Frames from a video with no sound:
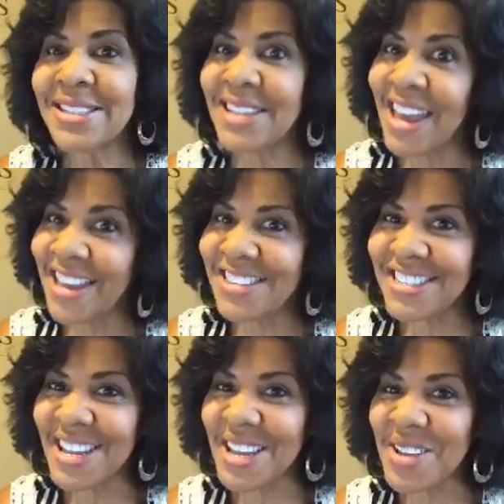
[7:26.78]

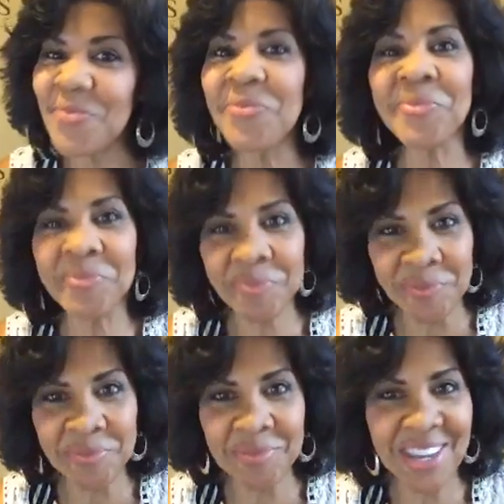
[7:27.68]
dancing,
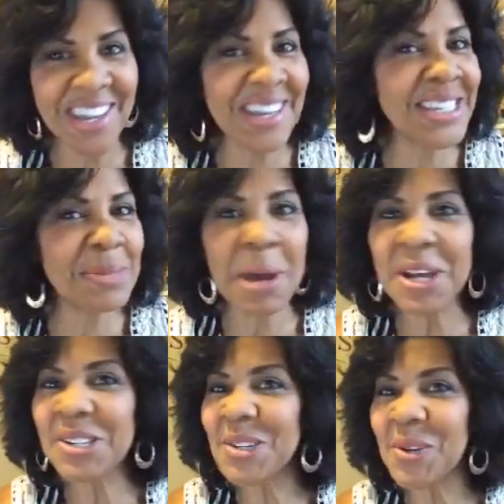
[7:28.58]
it
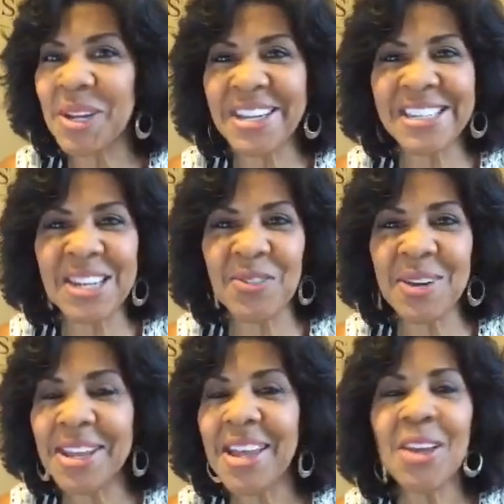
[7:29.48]
inspires
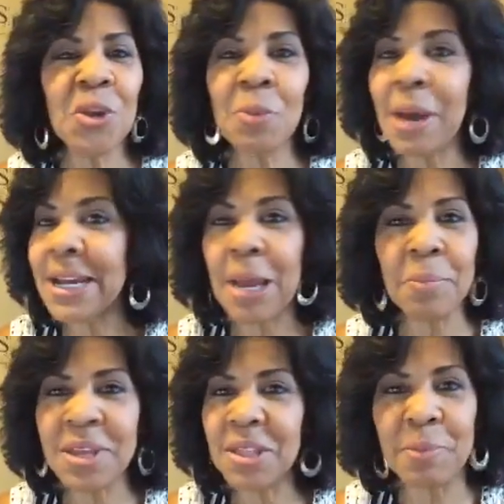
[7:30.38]
creativity. You might
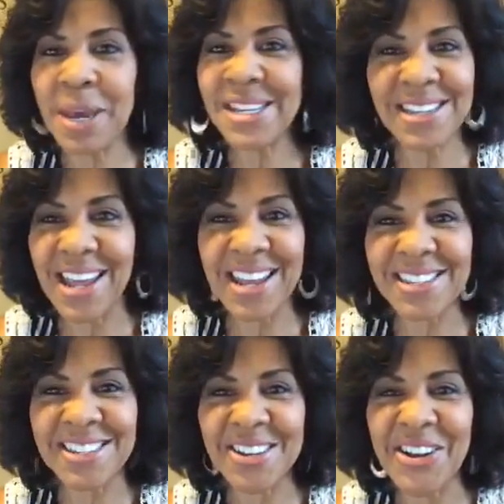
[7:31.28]
not be the best
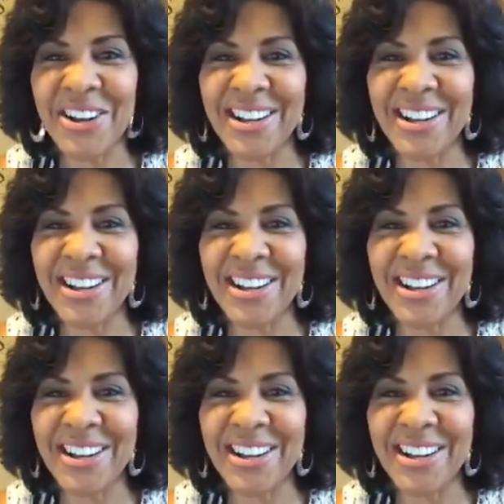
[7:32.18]
dancer,